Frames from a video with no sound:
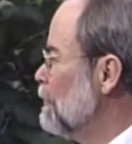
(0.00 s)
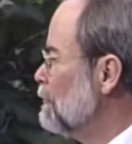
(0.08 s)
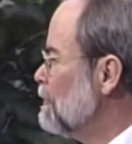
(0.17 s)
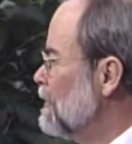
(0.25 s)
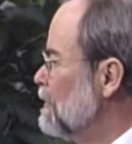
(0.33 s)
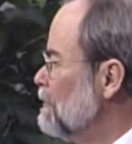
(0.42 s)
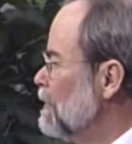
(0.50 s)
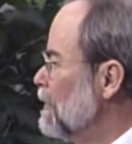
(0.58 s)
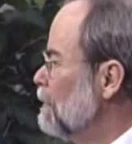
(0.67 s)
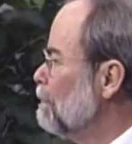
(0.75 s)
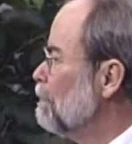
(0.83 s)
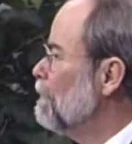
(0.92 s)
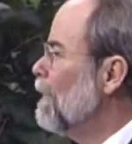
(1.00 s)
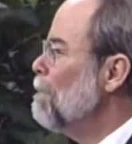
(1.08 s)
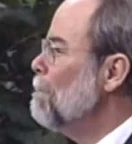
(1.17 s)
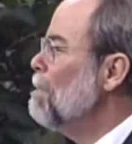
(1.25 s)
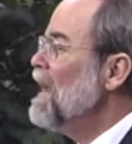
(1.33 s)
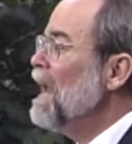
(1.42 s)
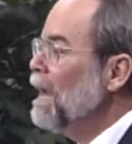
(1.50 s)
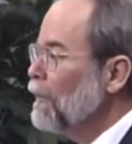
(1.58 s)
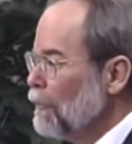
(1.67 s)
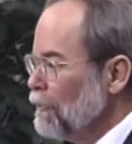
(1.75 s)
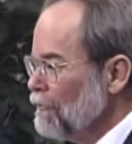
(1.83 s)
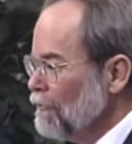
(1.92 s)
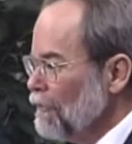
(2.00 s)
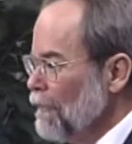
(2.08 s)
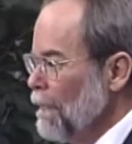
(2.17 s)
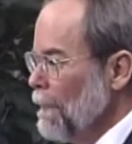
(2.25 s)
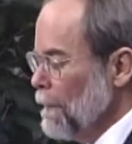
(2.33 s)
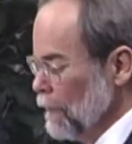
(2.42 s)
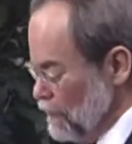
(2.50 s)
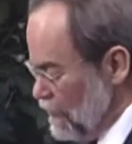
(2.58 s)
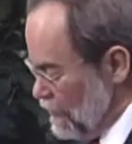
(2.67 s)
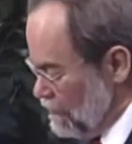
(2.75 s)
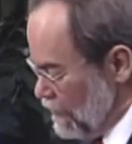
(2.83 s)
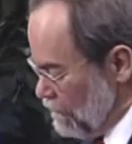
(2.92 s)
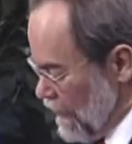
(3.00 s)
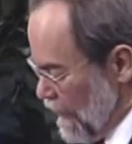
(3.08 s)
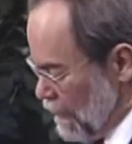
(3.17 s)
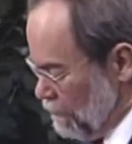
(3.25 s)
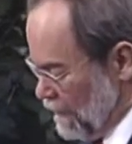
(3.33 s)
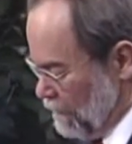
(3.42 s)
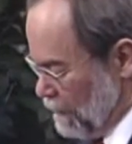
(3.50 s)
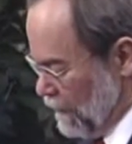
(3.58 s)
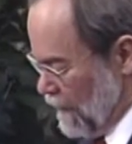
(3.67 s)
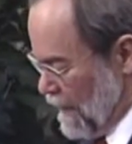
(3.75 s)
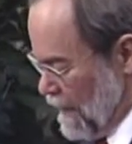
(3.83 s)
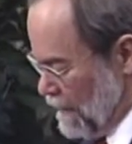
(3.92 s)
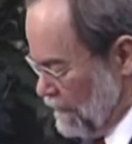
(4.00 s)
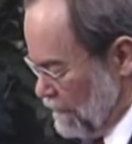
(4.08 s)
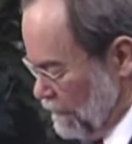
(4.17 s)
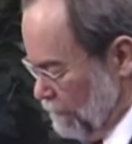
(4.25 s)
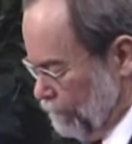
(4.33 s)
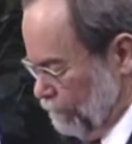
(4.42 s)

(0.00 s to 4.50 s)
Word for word: no teaching of manners, no teaching of how to be polite.